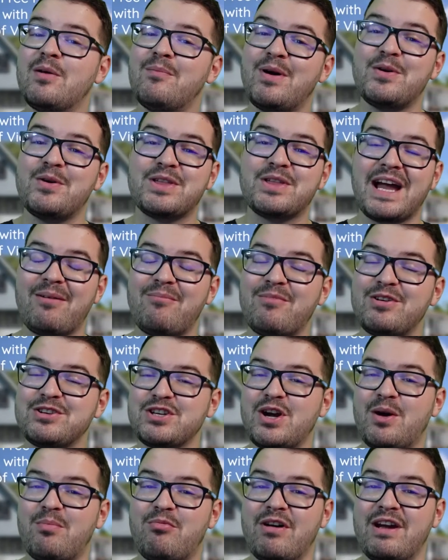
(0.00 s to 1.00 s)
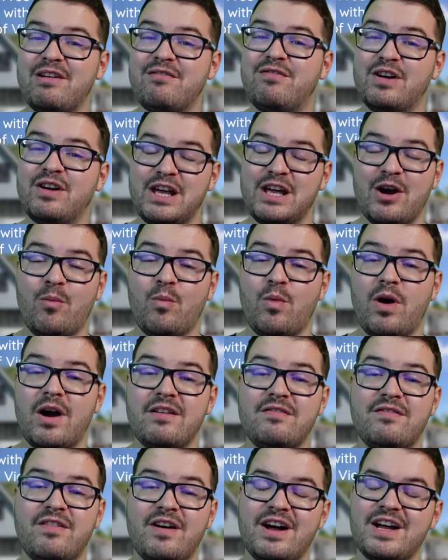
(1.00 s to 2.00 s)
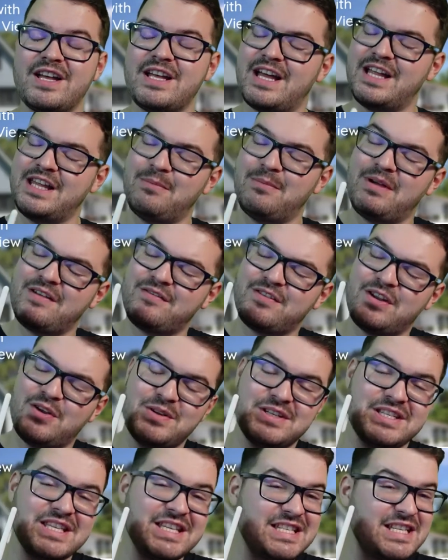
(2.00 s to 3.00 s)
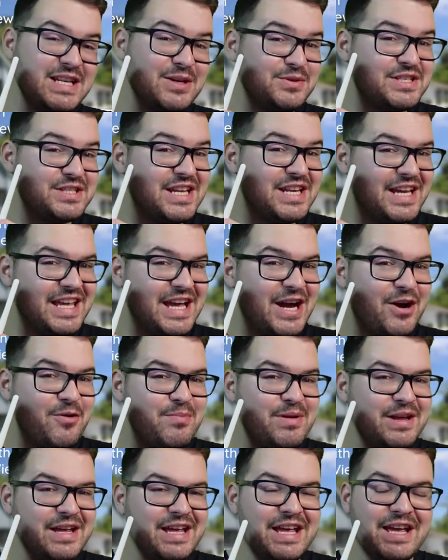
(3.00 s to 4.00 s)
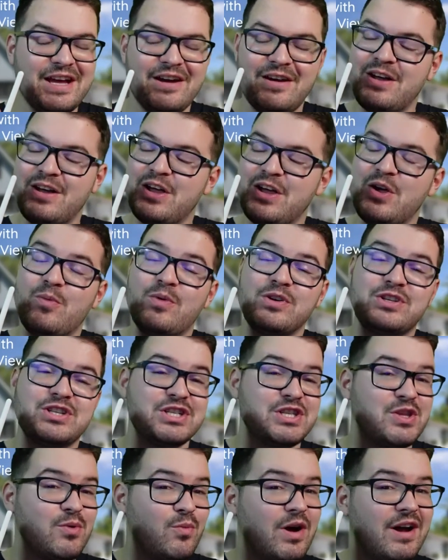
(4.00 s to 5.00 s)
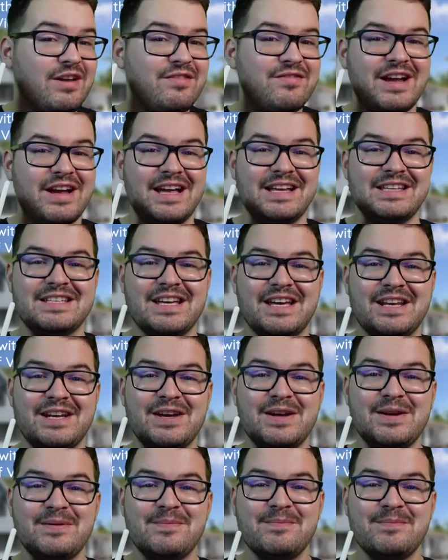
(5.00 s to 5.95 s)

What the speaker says: Both cameras operate fully on Wi-Fi, and you may have noticed this little sticky out bit here, which is the Wi-Fi antenna.